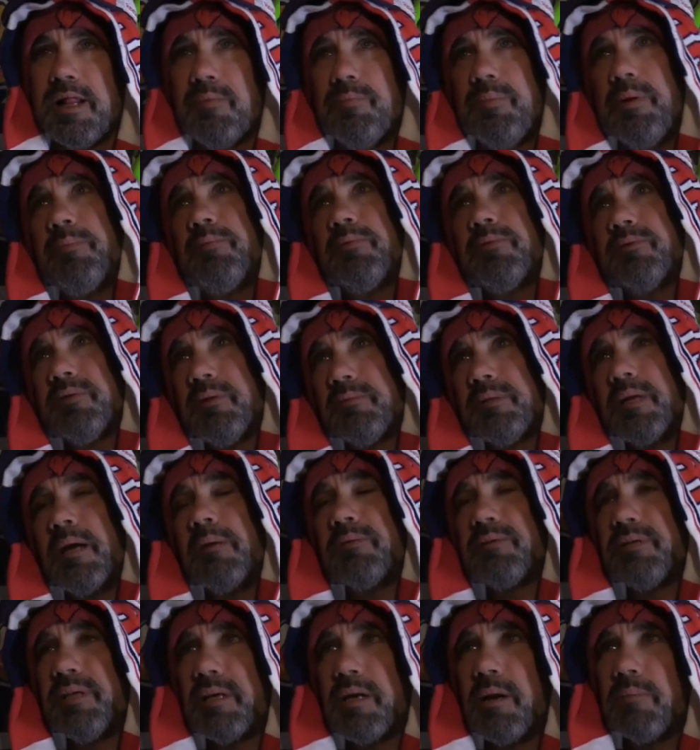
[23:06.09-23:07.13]
People
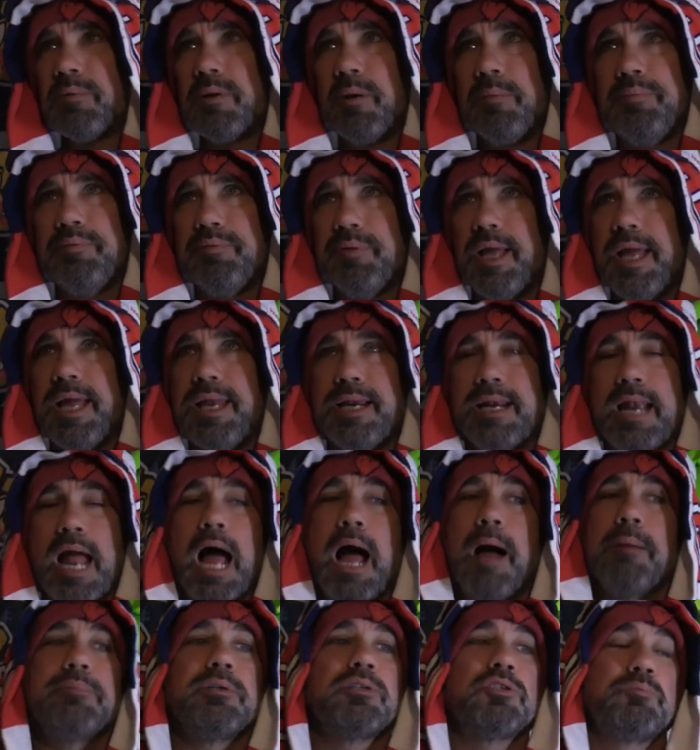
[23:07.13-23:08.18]
sometimes think I'm complaining.
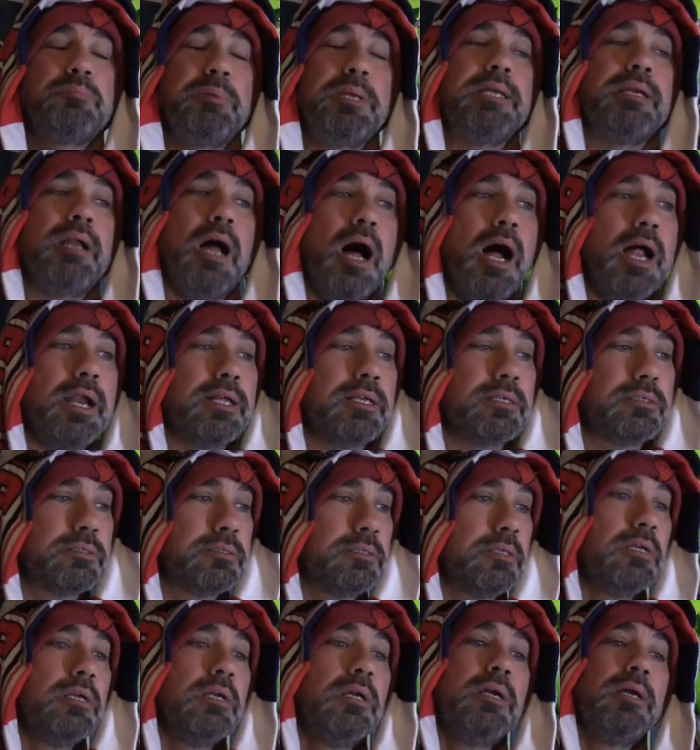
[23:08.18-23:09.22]
I'm just being honest.
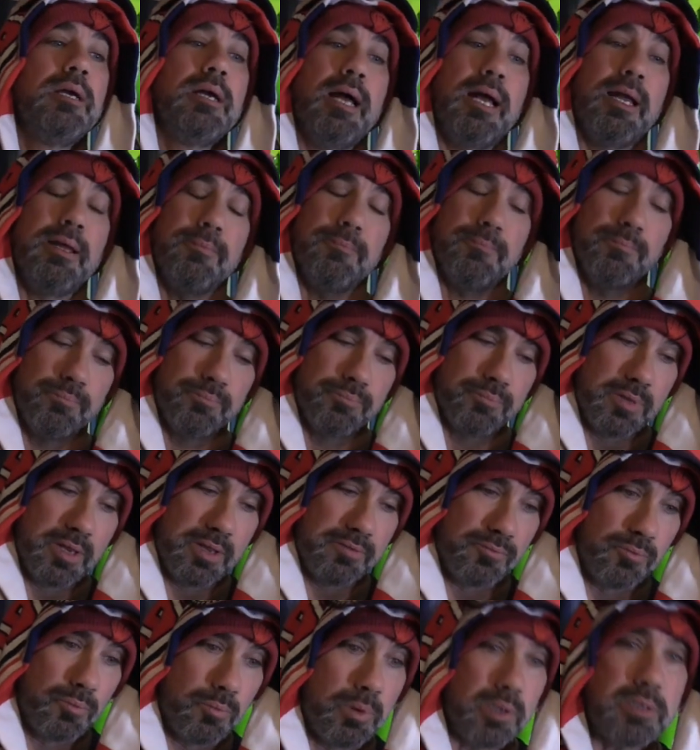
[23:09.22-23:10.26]

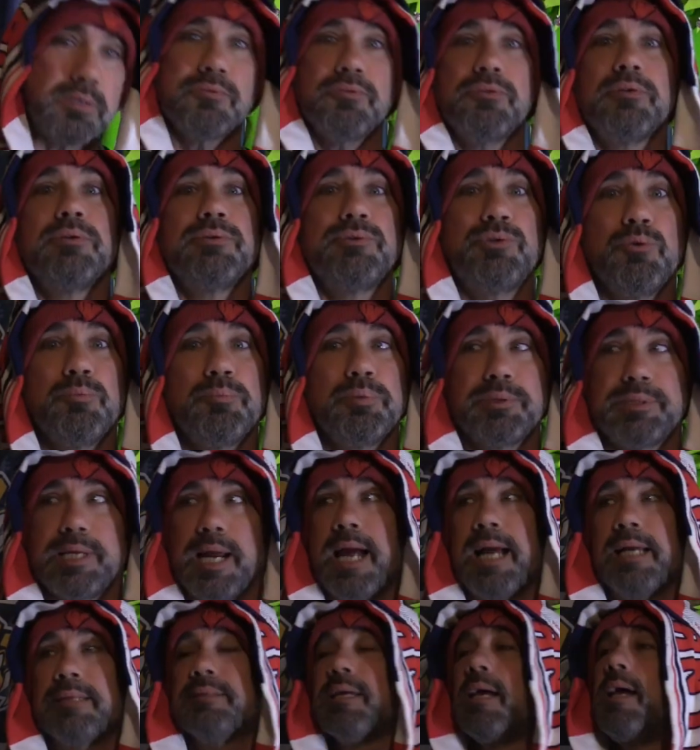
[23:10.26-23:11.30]
If it wasn't for the super
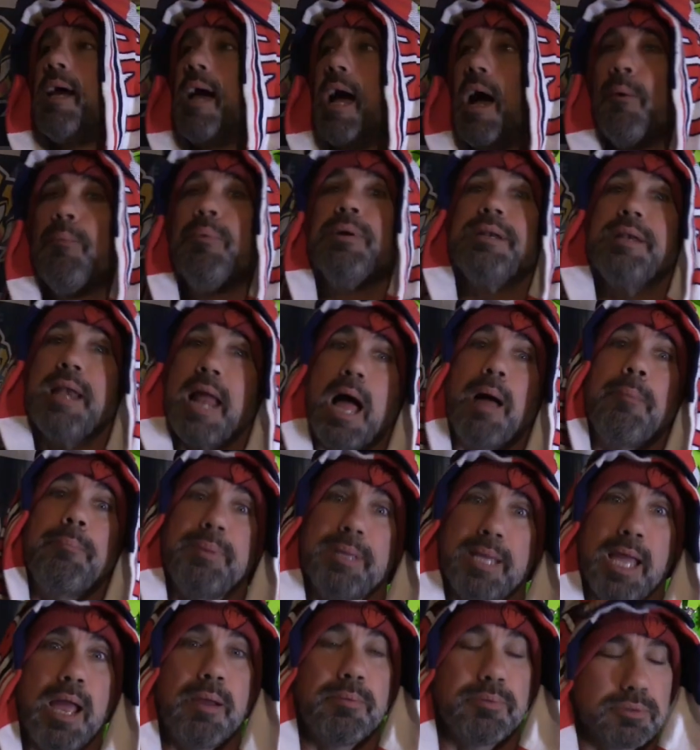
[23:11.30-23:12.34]
chats, I would not
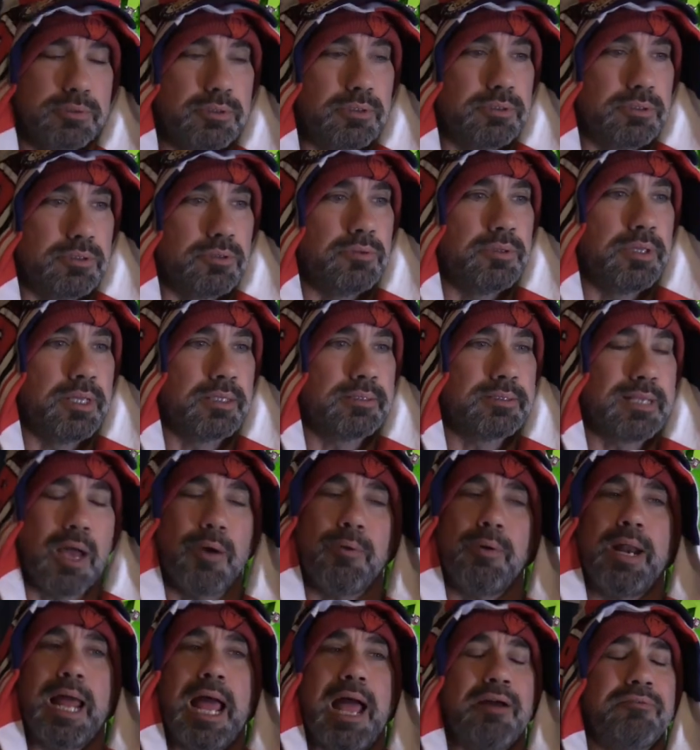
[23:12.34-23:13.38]
be able to do this. I
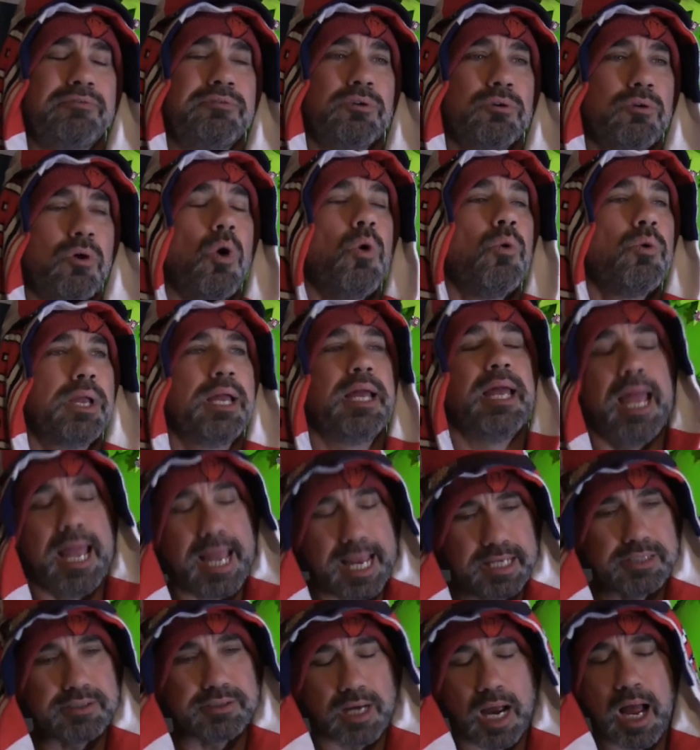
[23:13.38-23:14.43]
would have to go get
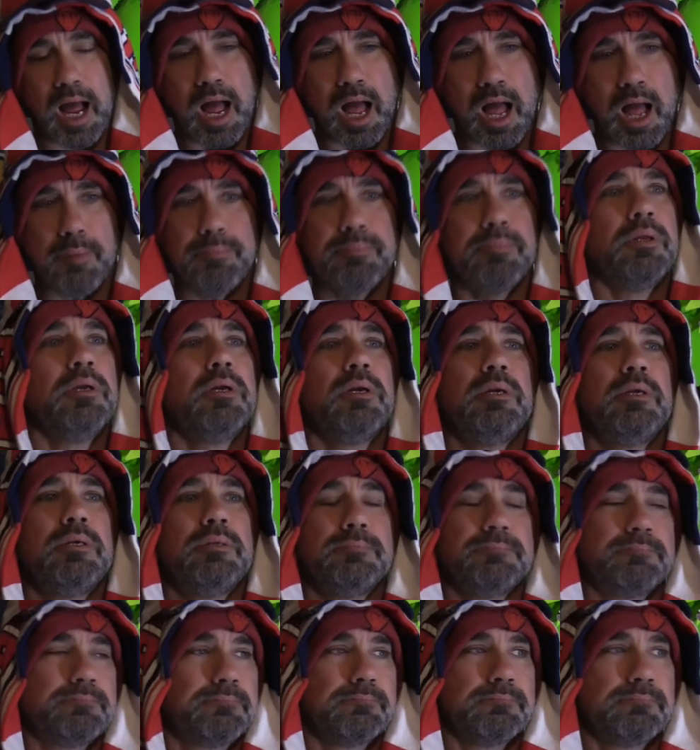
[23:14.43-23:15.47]
a job.
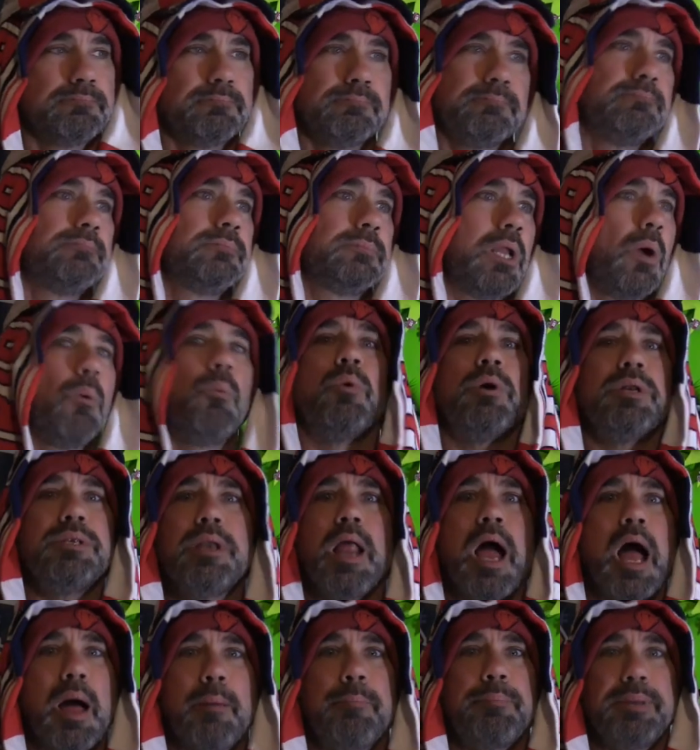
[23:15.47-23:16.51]
I would
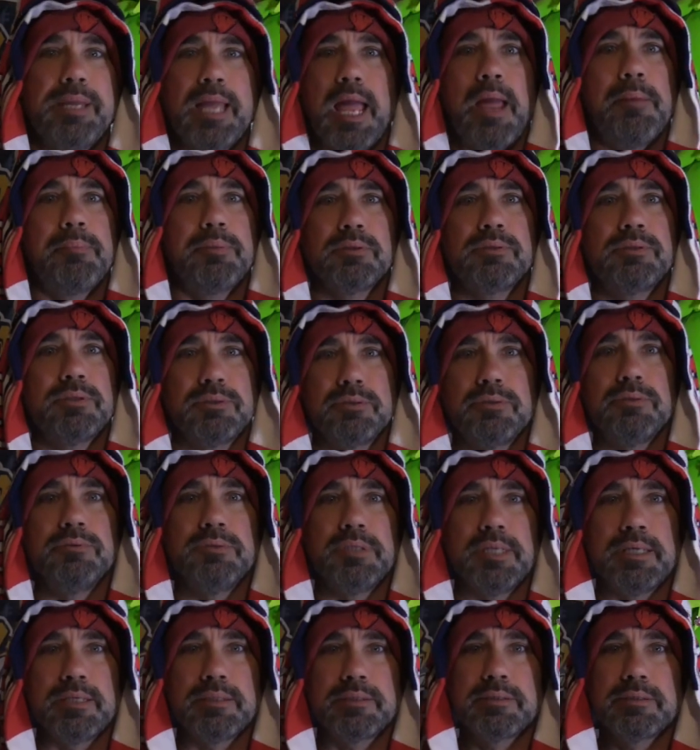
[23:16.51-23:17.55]
not be able to do
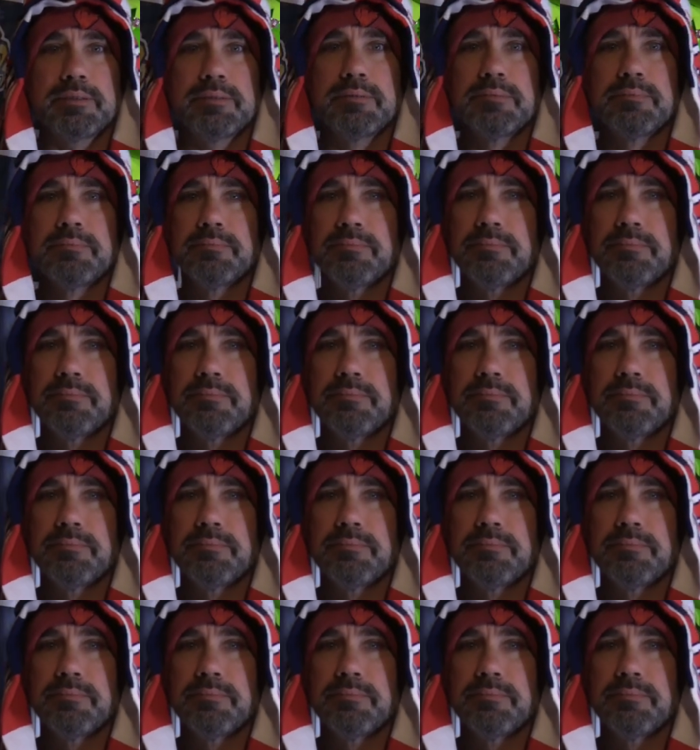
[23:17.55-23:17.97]
this.